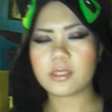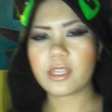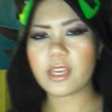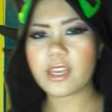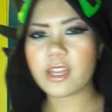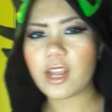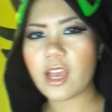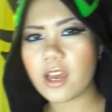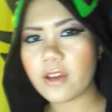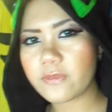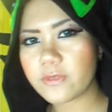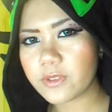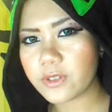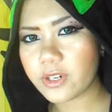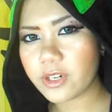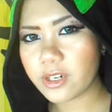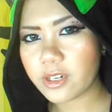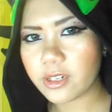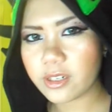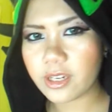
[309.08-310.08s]
Then
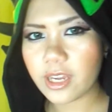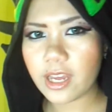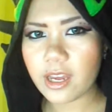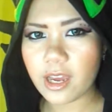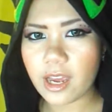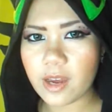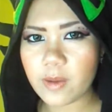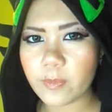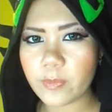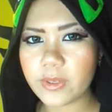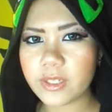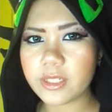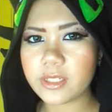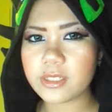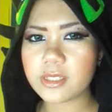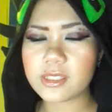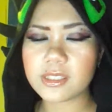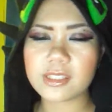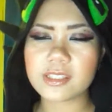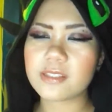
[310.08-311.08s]
after that
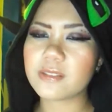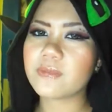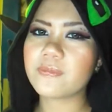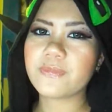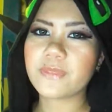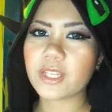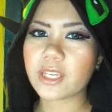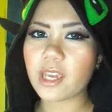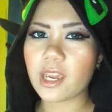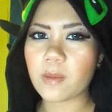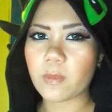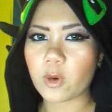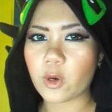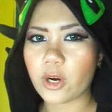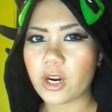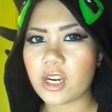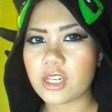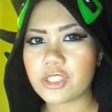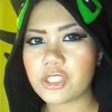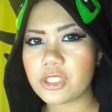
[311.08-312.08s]
happened, the game
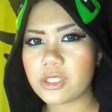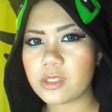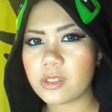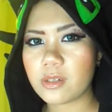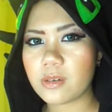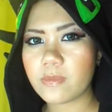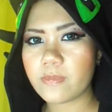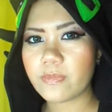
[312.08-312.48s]
crashed.